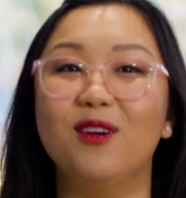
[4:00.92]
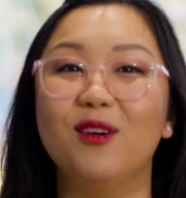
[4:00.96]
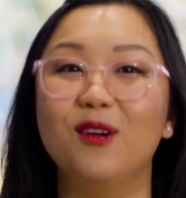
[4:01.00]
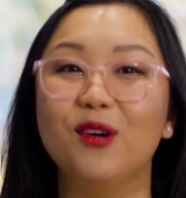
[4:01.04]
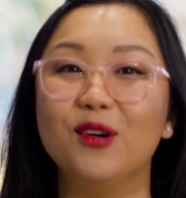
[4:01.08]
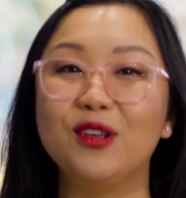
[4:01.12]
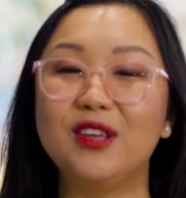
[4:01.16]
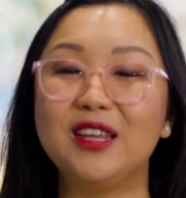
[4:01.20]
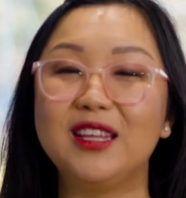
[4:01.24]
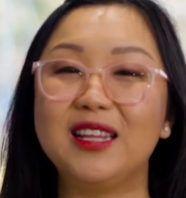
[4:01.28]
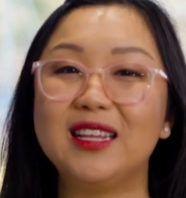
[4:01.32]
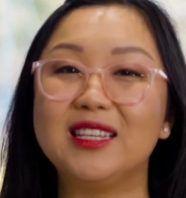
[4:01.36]

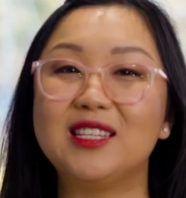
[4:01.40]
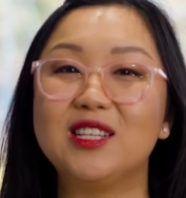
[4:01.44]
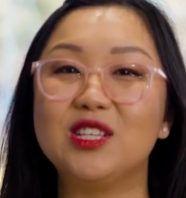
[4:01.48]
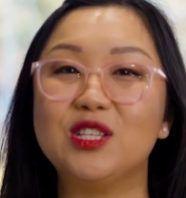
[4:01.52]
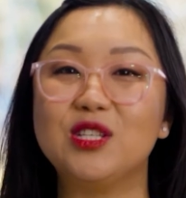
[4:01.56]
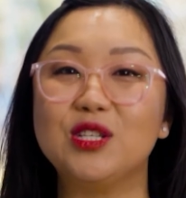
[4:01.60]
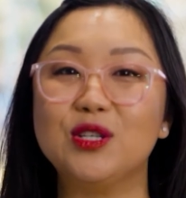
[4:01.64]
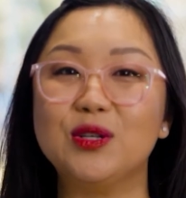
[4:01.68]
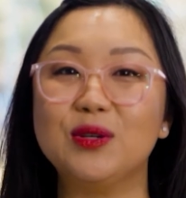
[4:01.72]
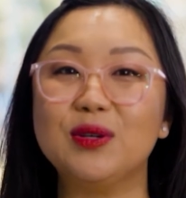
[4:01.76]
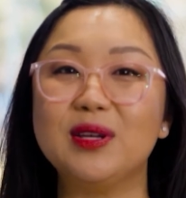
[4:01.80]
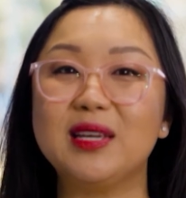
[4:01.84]
All you need to
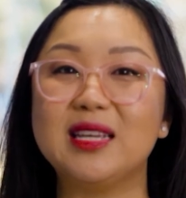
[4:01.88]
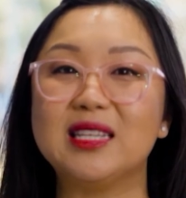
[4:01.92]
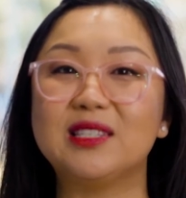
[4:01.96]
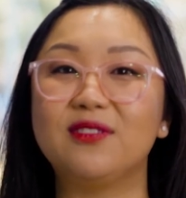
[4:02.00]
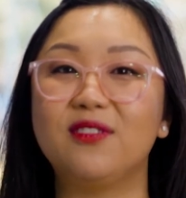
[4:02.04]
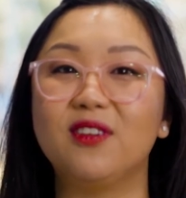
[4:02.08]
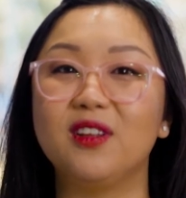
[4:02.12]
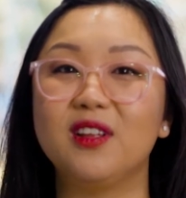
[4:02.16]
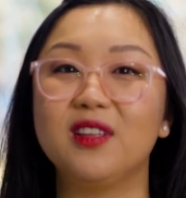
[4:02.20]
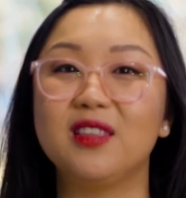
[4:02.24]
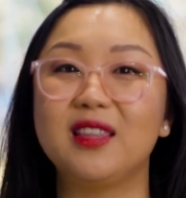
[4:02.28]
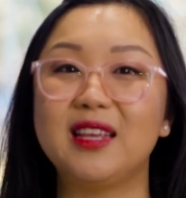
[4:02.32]
do is
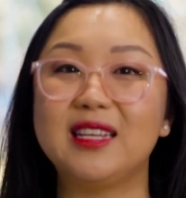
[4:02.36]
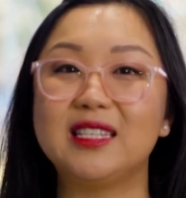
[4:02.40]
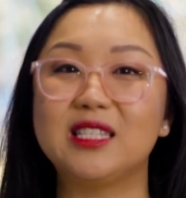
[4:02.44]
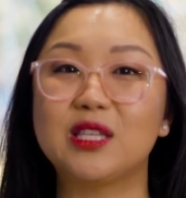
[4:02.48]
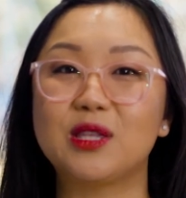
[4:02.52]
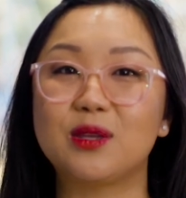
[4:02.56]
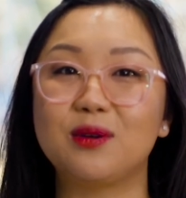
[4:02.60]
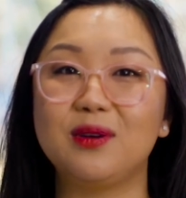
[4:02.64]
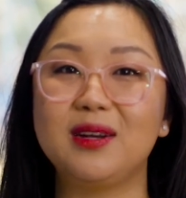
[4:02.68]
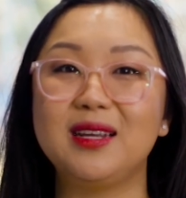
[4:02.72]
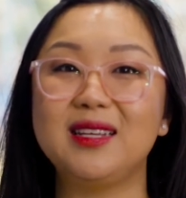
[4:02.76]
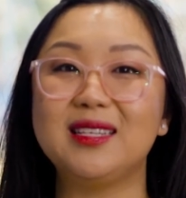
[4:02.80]
follow these
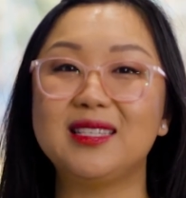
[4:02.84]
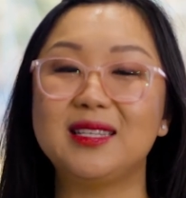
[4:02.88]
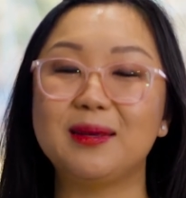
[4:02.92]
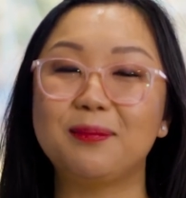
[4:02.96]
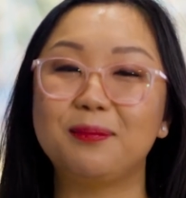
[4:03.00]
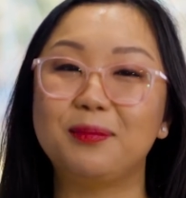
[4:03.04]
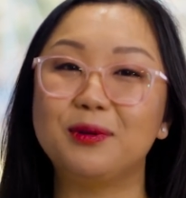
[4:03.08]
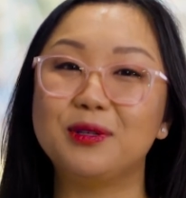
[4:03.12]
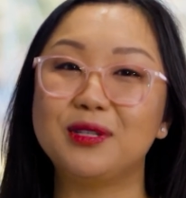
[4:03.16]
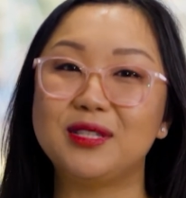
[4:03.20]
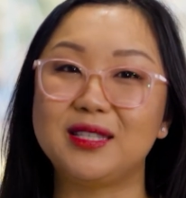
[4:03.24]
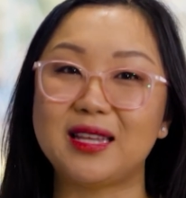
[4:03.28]
three
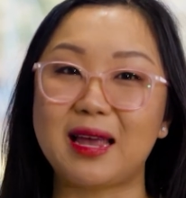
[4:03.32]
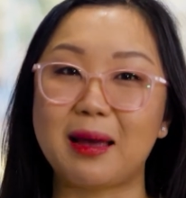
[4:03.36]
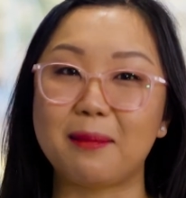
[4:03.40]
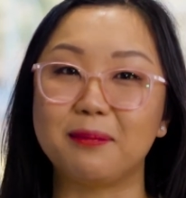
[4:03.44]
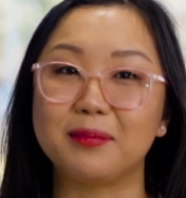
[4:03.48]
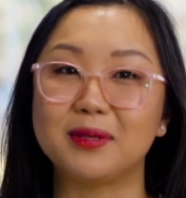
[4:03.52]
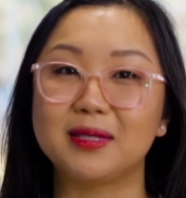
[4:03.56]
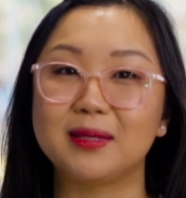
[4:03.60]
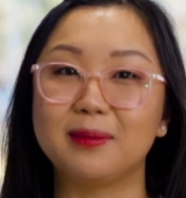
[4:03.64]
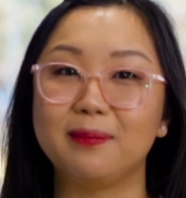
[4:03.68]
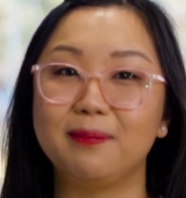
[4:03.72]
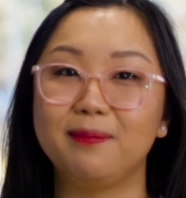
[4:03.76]
simple
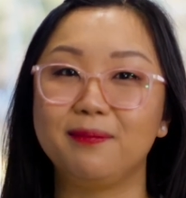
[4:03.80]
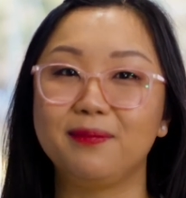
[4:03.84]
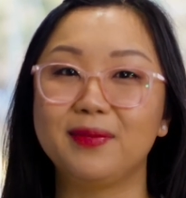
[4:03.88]
steps.